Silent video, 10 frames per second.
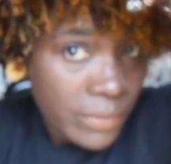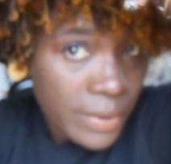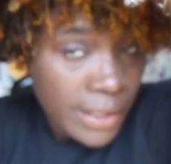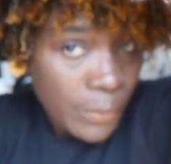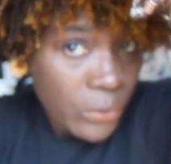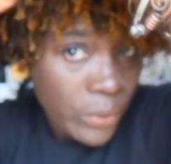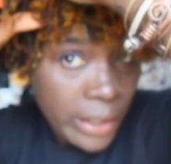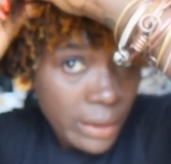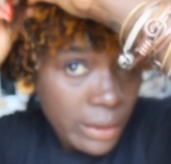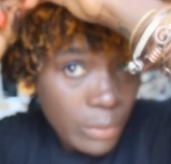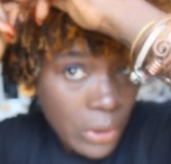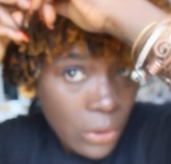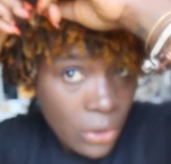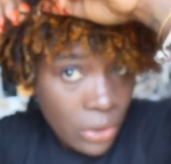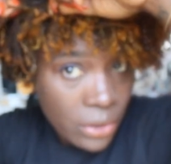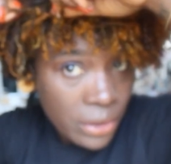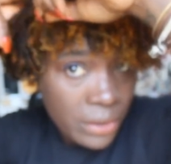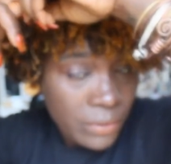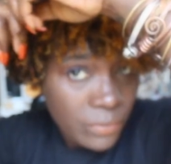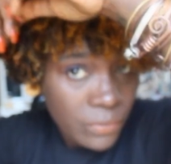separate them all,
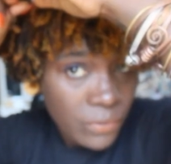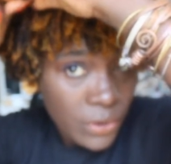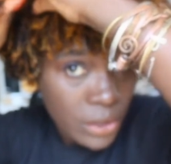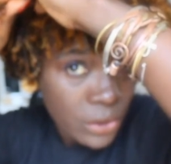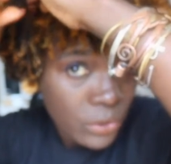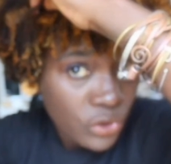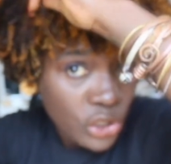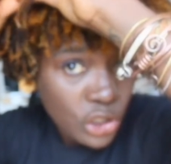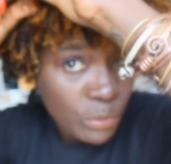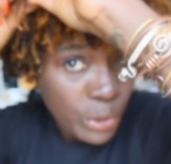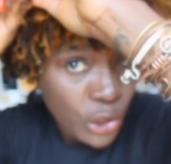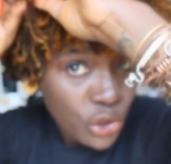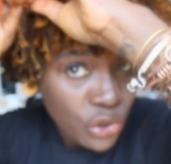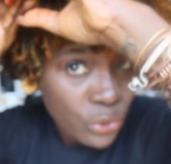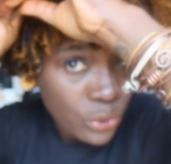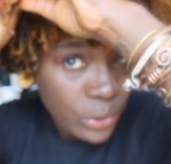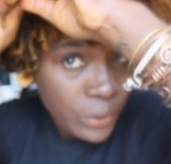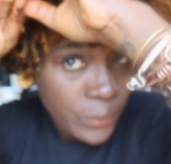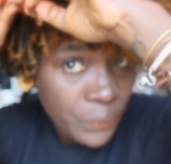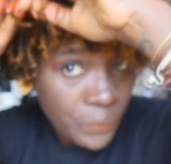you know, just to make
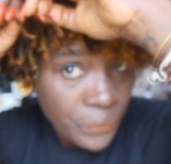sure